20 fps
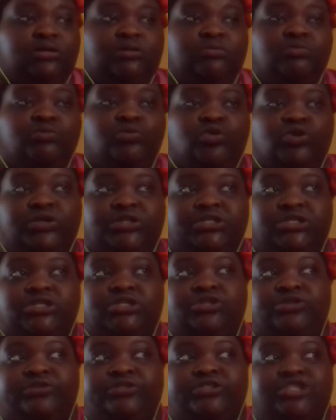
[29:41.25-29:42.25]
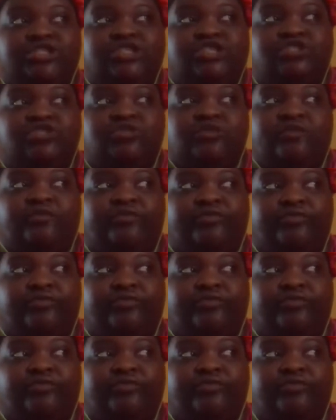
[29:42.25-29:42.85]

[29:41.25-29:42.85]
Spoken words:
It's more than just your